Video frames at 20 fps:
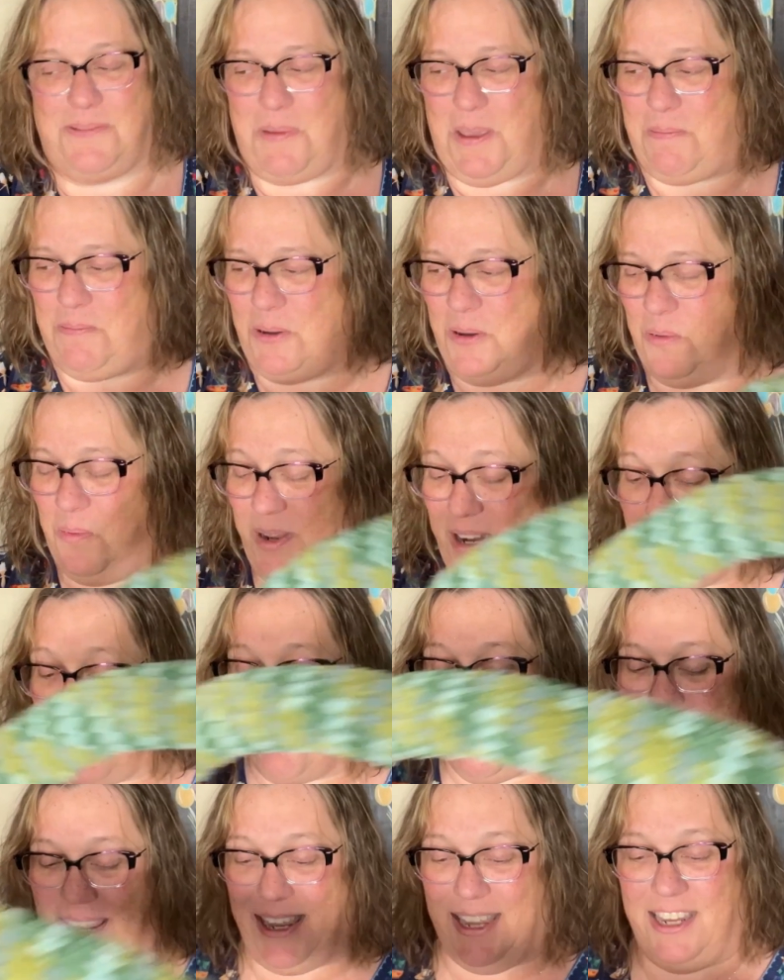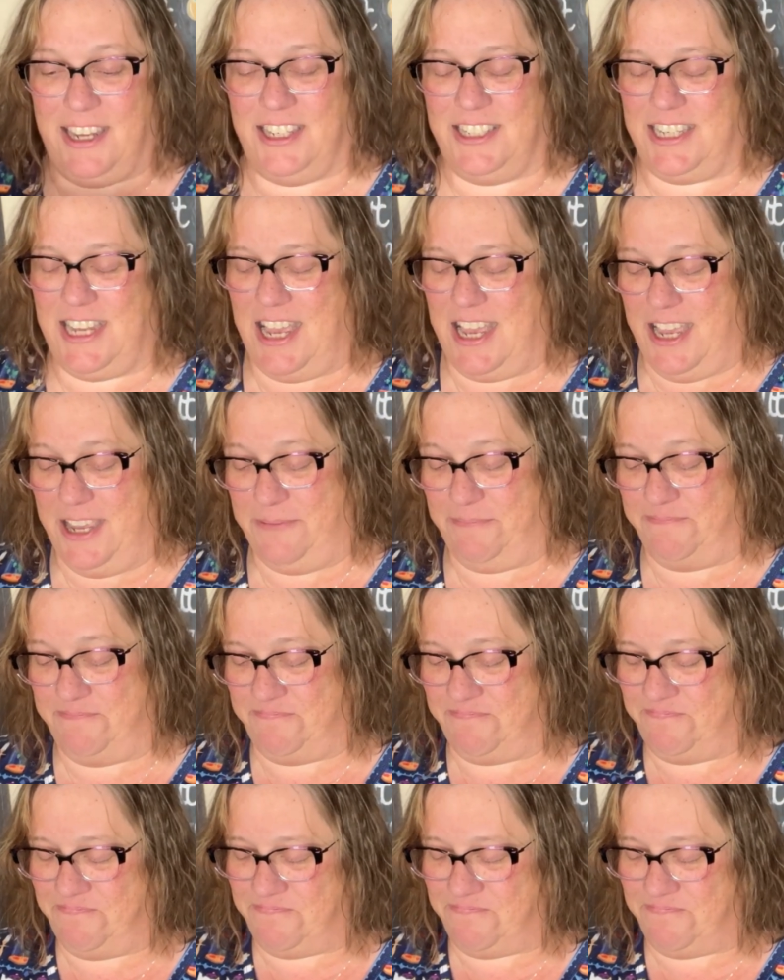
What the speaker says: people. We are making good time.